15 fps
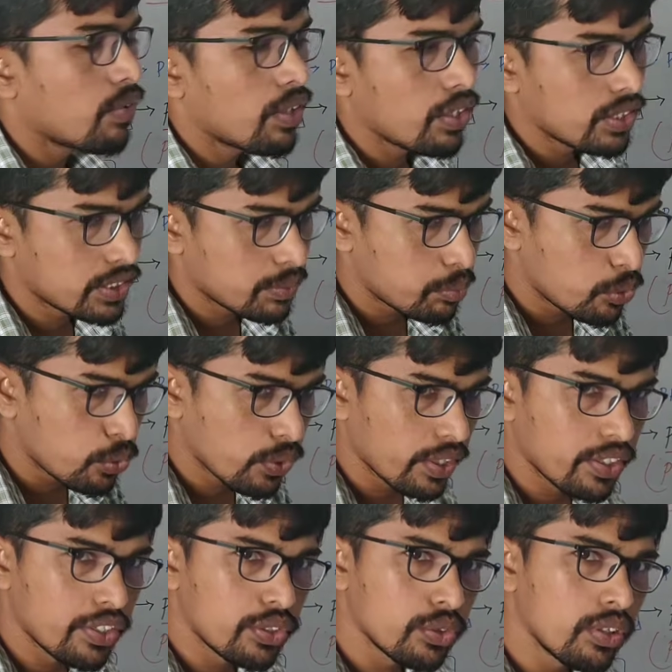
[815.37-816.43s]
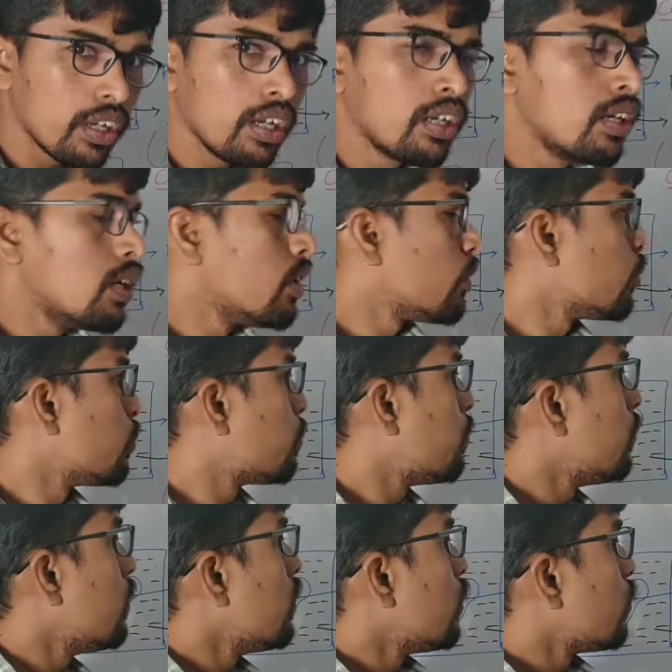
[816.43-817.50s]
was broken into the two
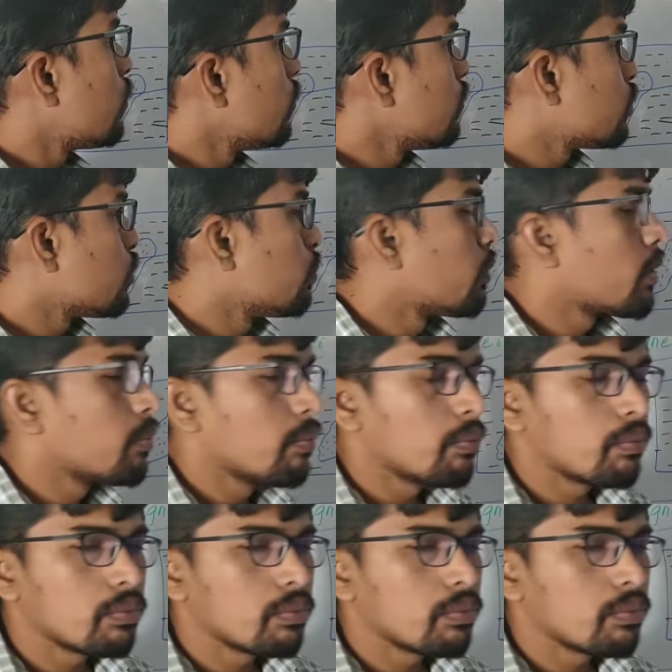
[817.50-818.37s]
super